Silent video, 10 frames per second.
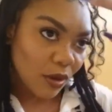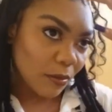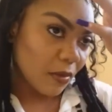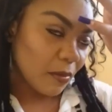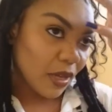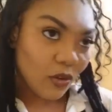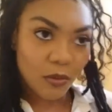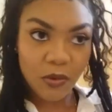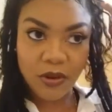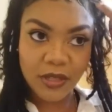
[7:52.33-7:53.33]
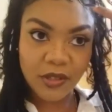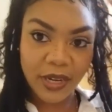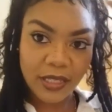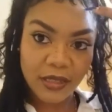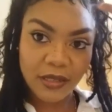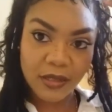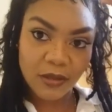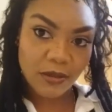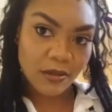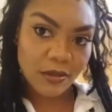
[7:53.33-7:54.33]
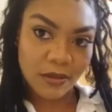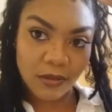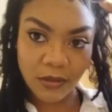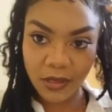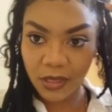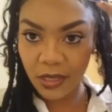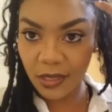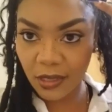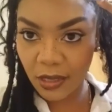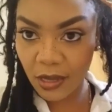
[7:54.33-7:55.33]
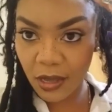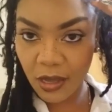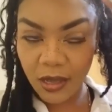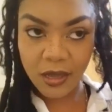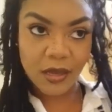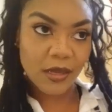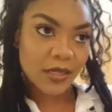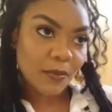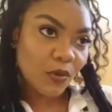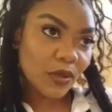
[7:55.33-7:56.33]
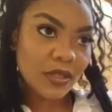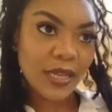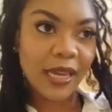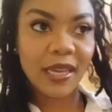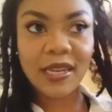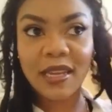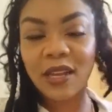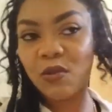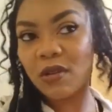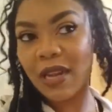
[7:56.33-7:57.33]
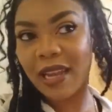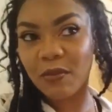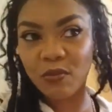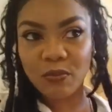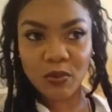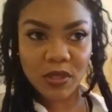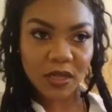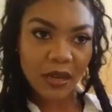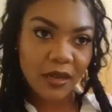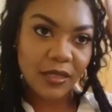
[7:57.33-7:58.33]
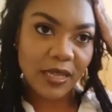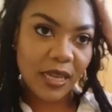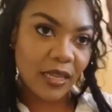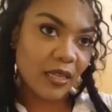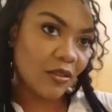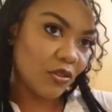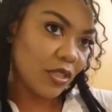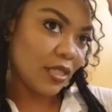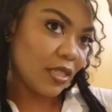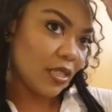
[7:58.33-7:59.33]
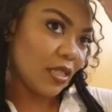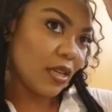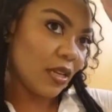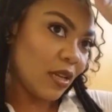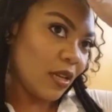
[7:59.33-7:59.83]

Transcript: what my makeup crease right here, so wanna see it? Cause I put the tie in, I don't like putting on the tie, it crease it.